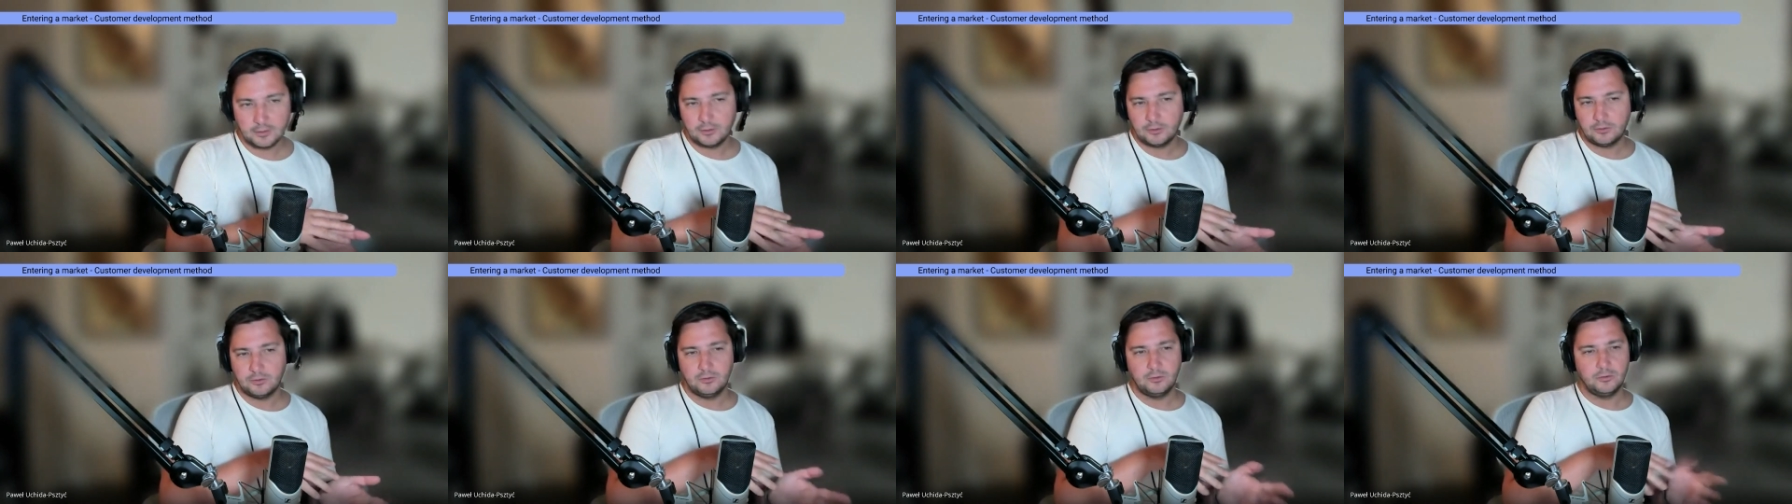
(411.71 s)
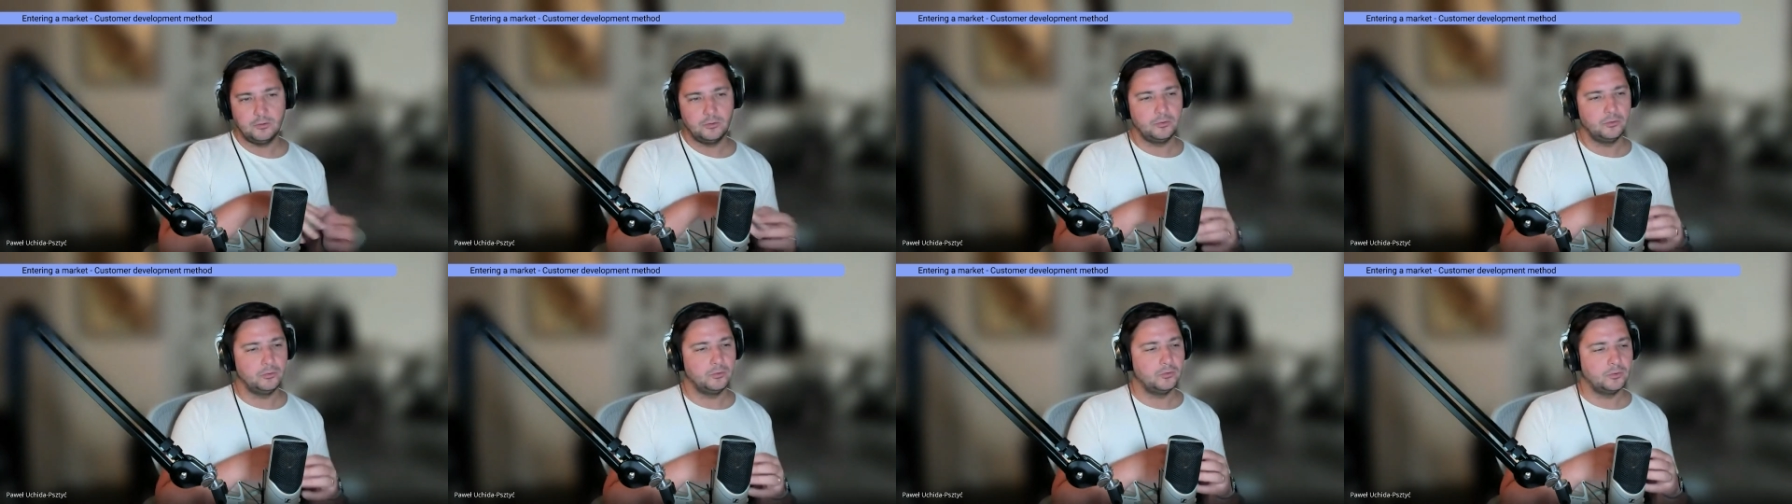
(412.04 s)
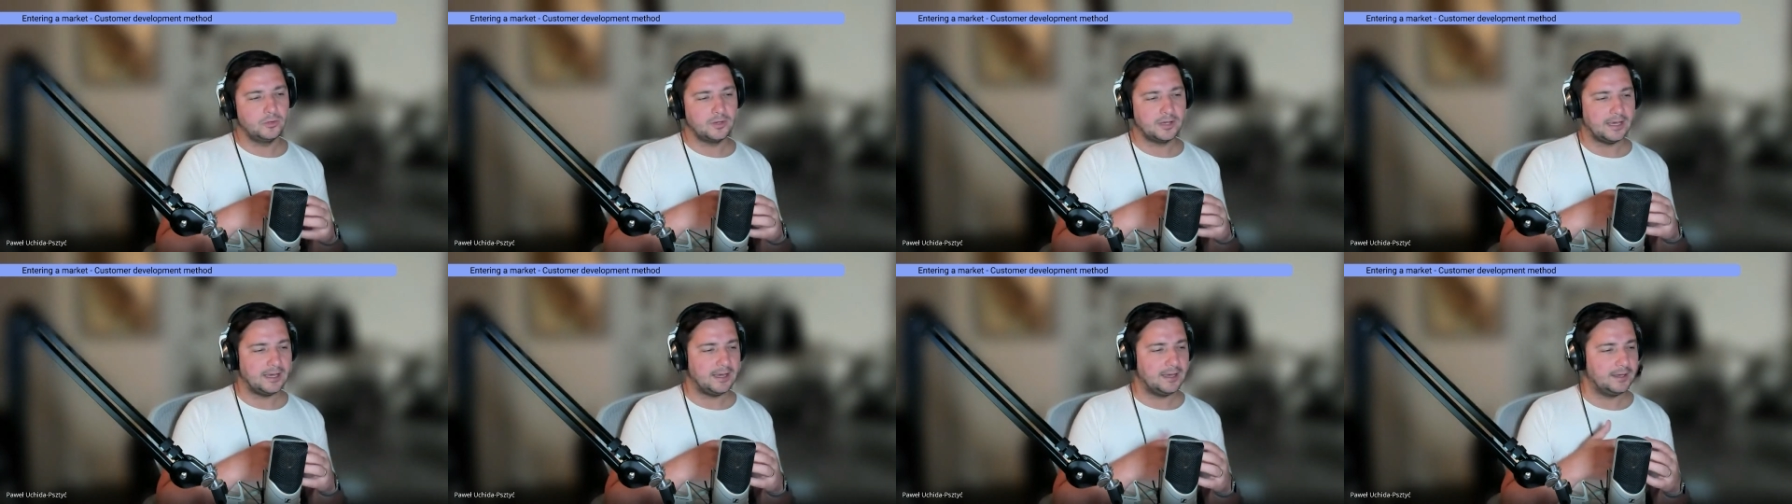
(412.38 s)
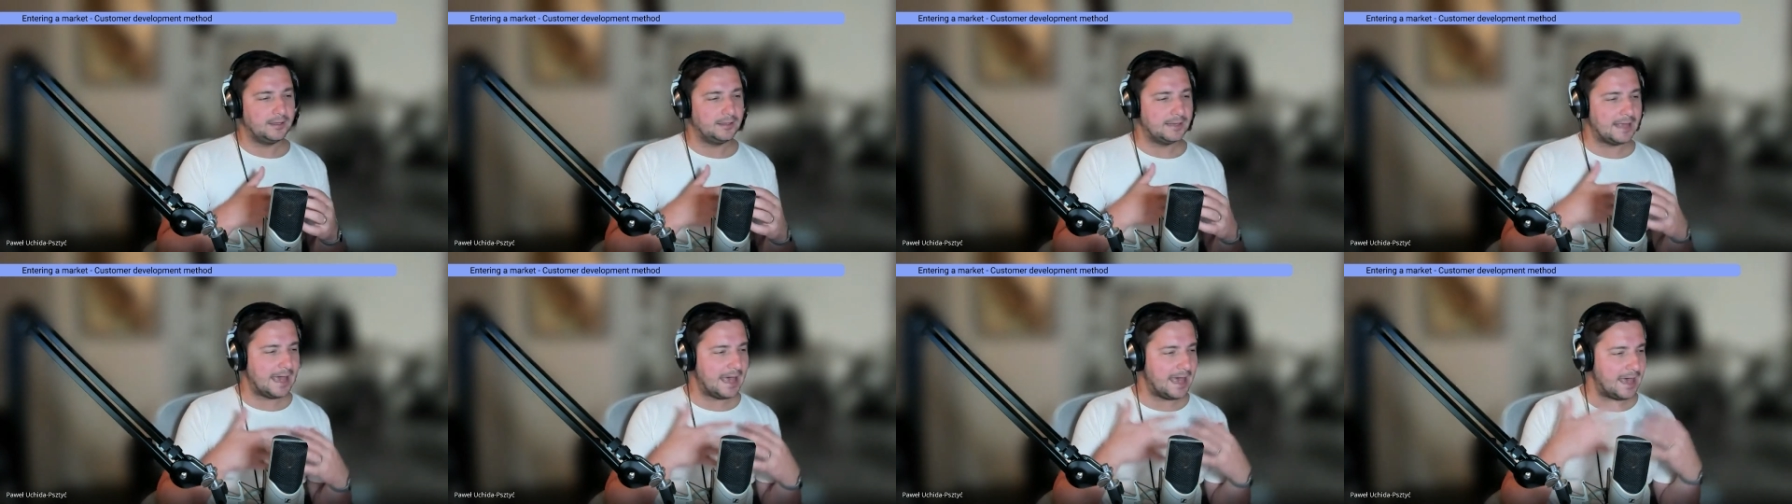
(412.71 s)
You
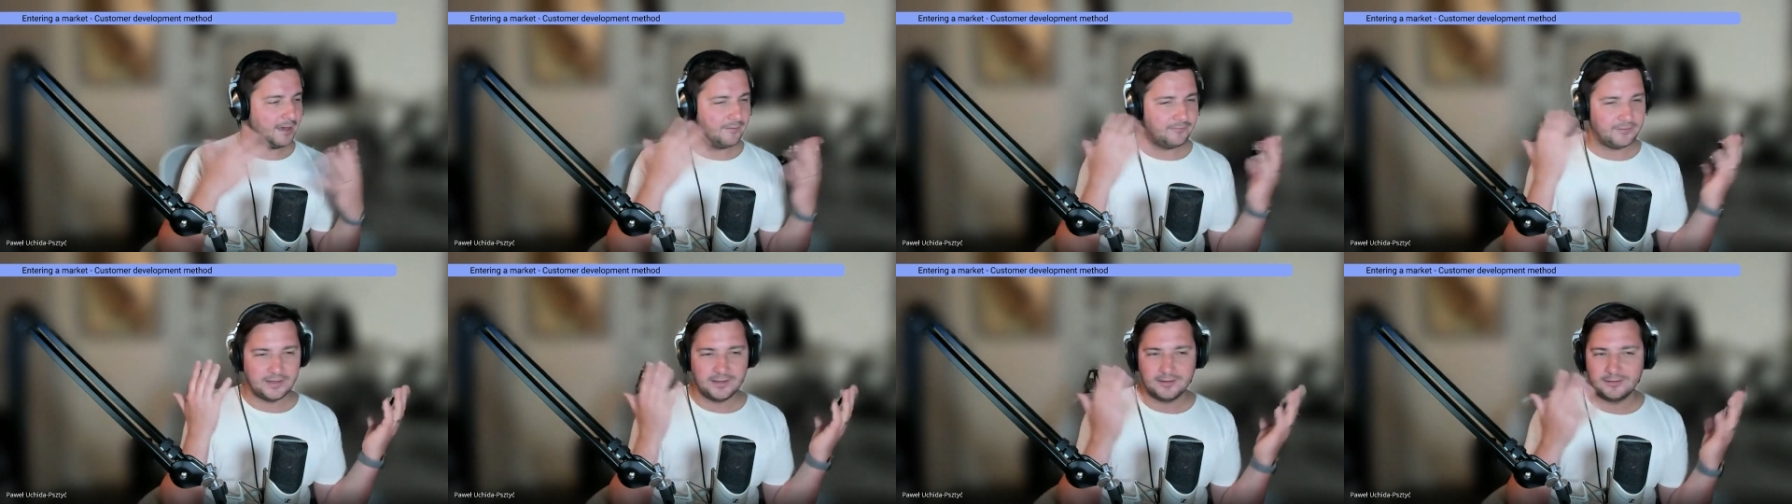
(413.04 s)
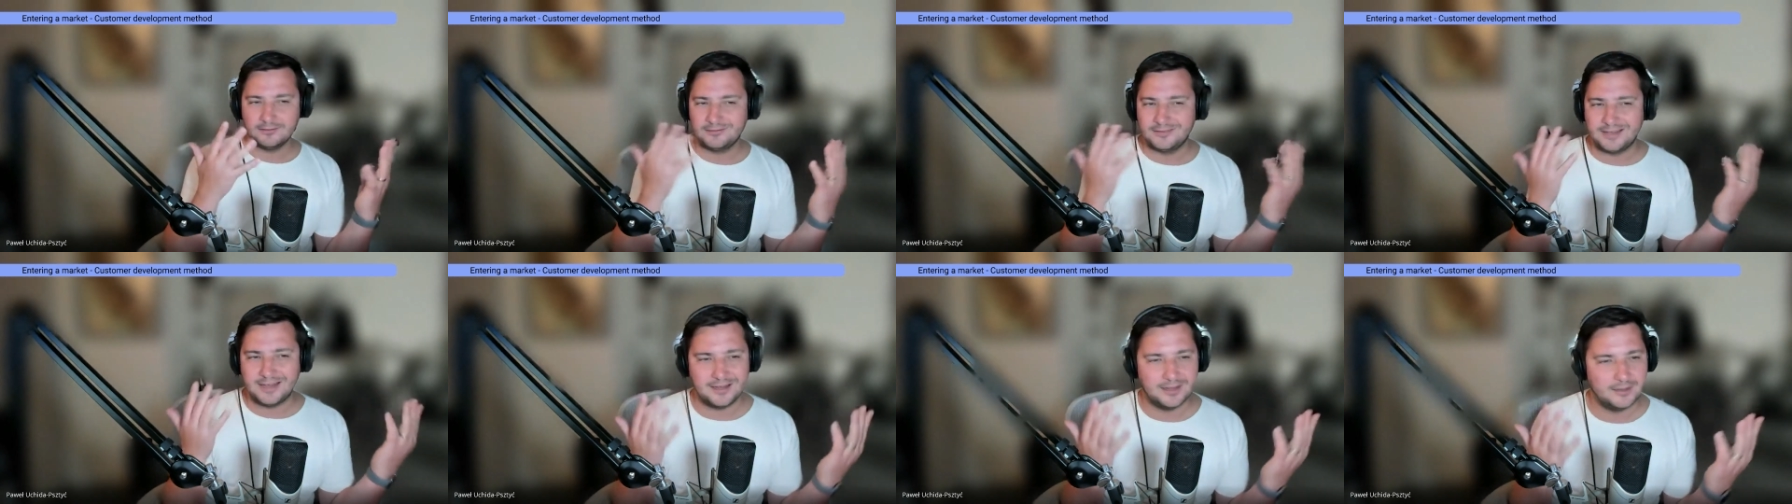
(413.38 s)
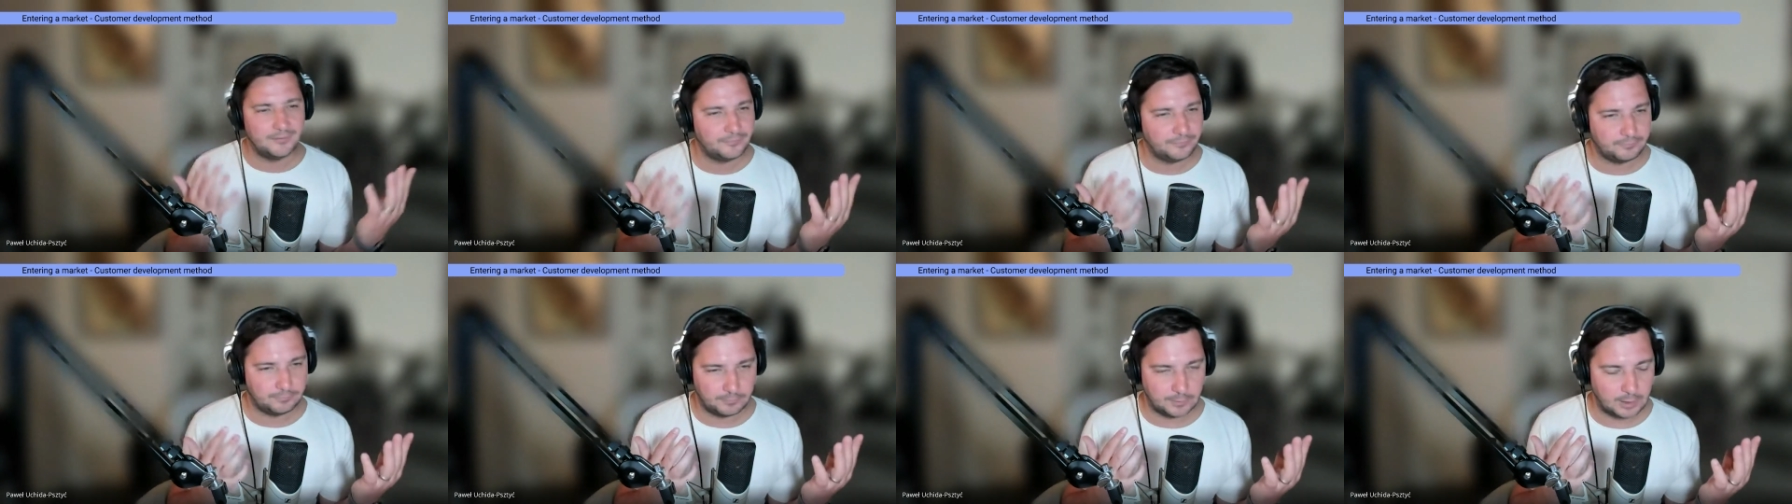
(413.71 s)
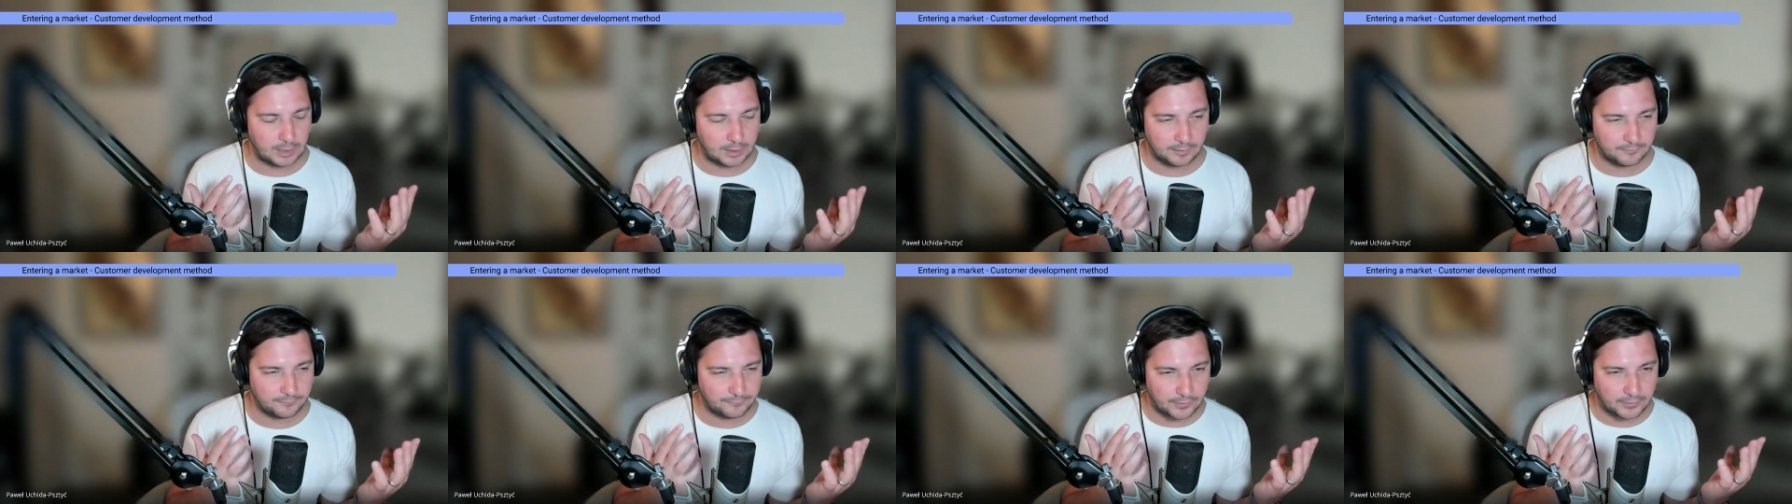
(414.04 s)
can have a
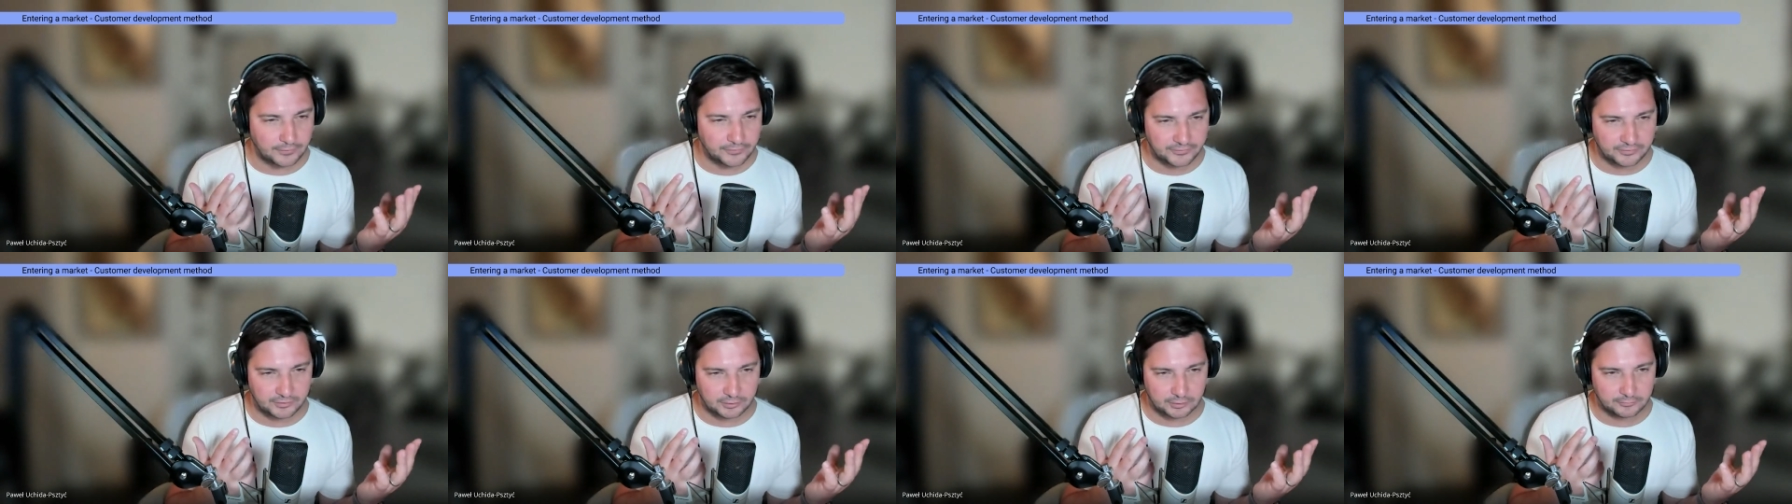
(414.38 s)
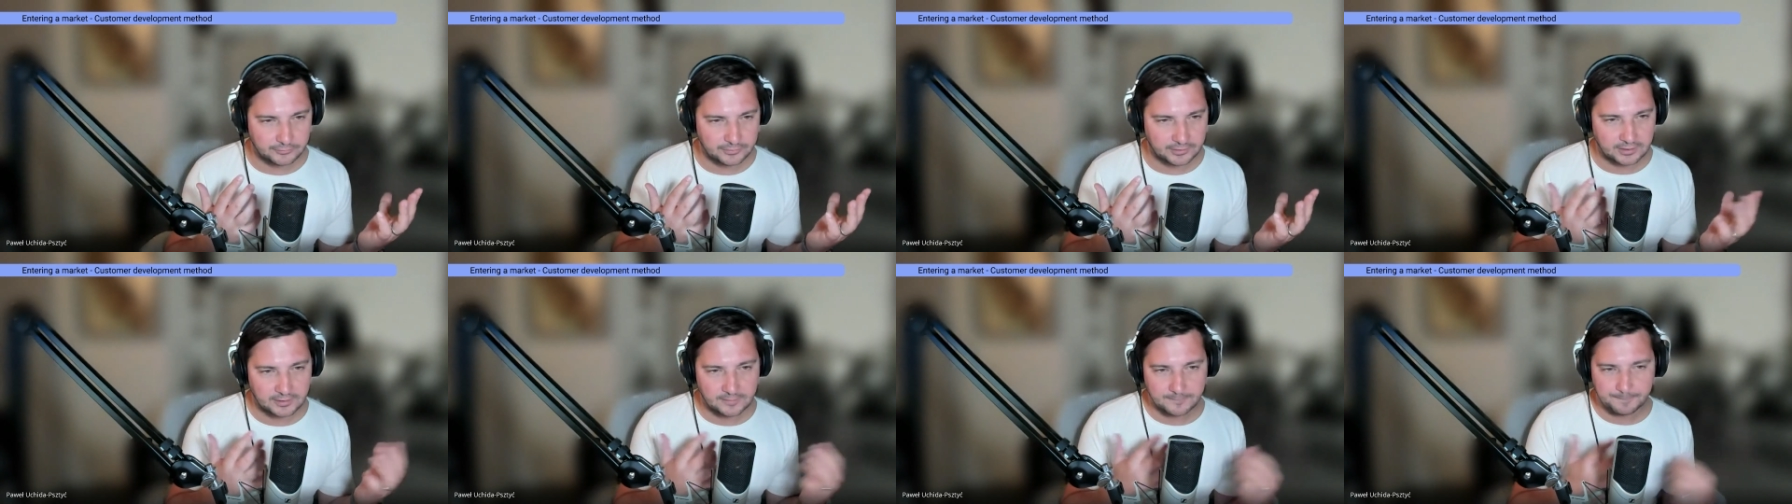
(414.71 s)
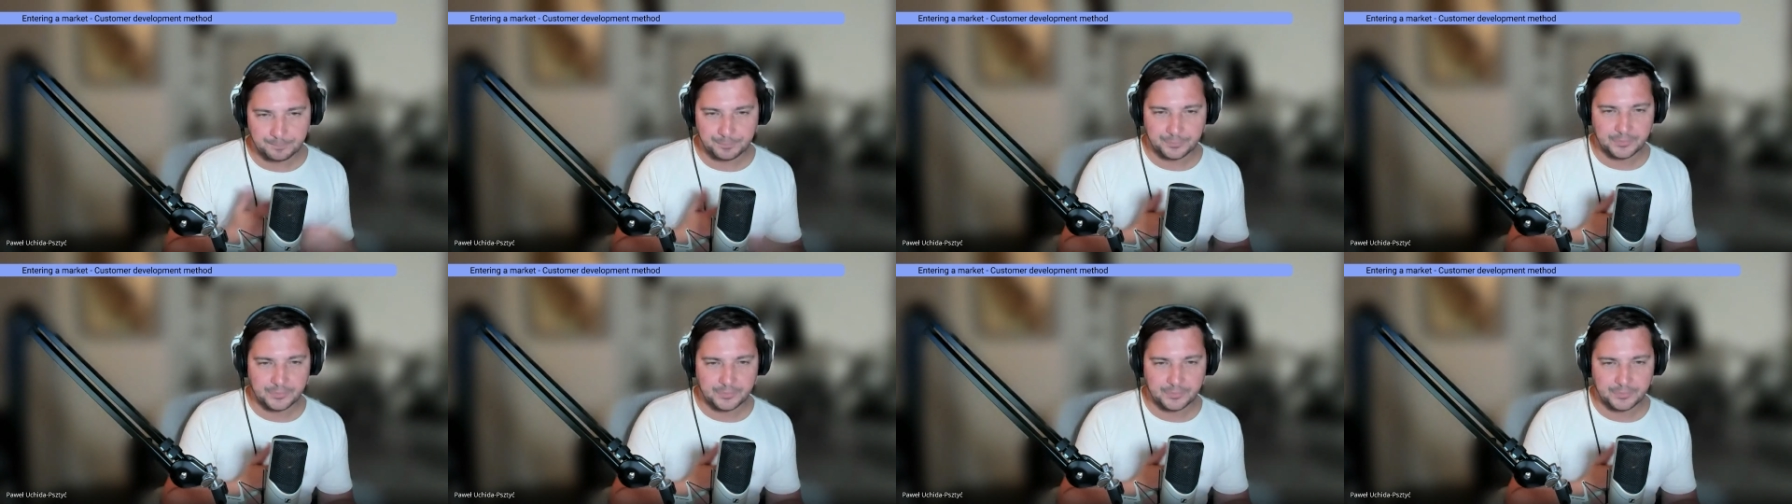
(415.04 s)
telephone survey,